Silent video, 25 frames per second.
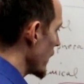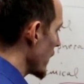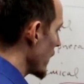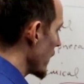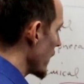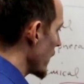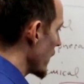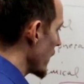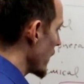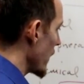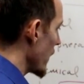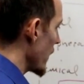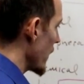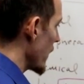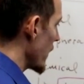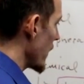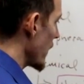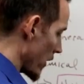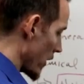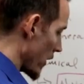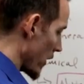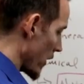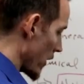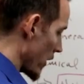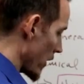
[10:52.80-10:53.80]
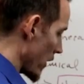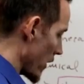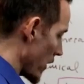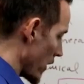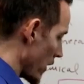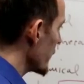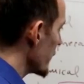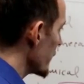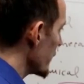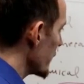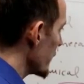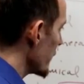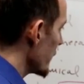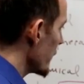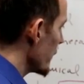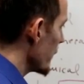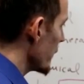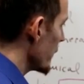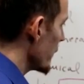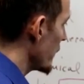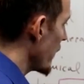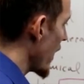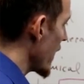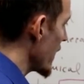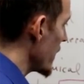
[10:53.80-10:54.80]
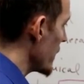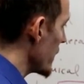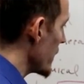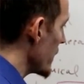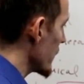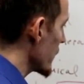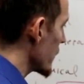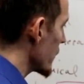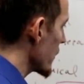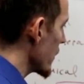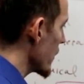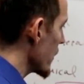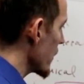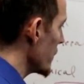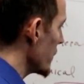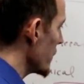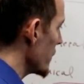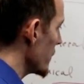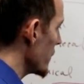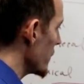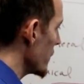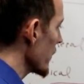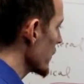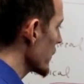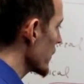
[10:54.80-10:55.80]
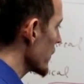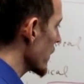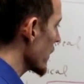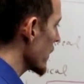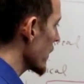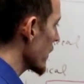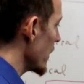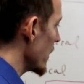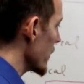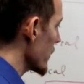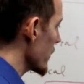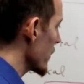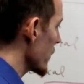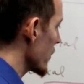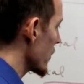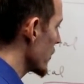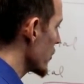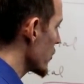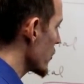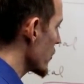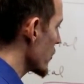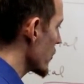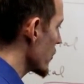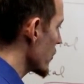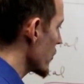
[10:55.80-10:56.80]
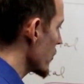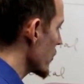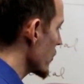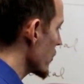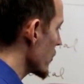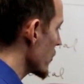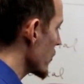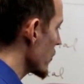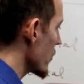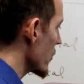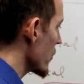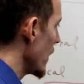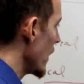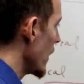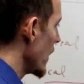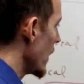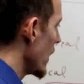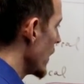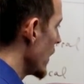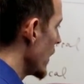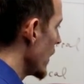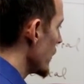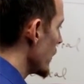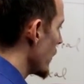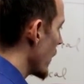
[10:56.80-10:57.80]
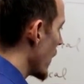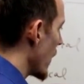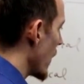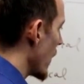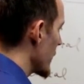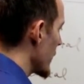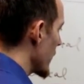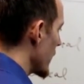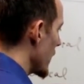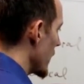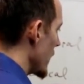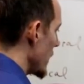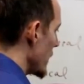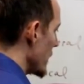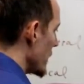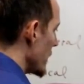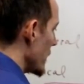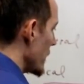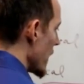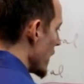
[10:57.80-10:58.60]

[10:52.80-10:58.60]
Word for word: Now, there's other vitamins, there's other minerals that can also contribute to neuropathy.